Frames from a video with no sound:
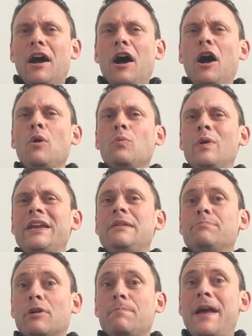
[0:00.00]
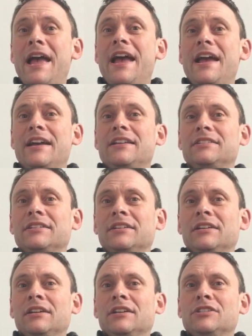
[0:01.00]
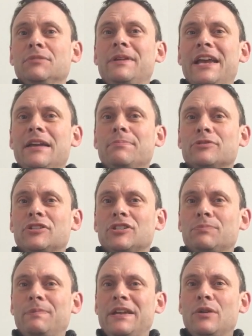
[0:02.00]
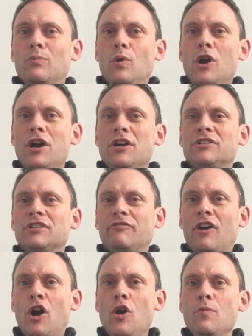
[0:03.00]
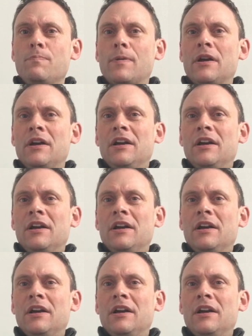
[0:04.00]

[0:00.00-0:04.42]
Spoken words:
Are we prepared to be able to speak words of hope,